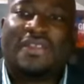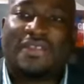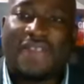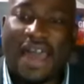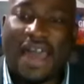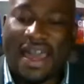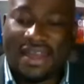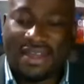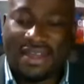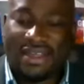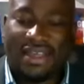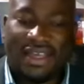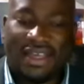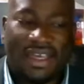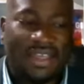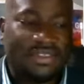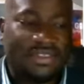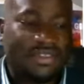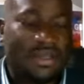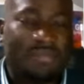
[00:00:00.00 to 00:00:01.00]
That
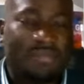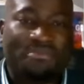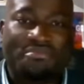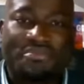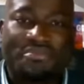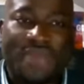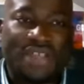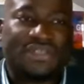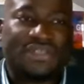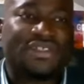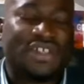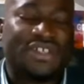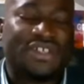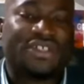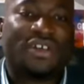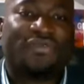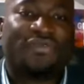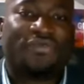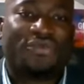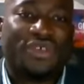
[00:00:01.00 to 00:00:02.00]
is the
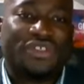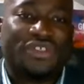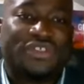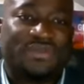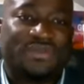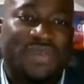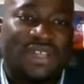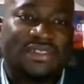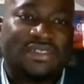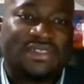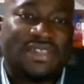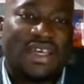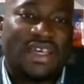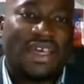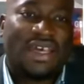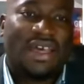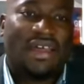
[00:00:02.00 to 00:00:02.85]
message of Christmas.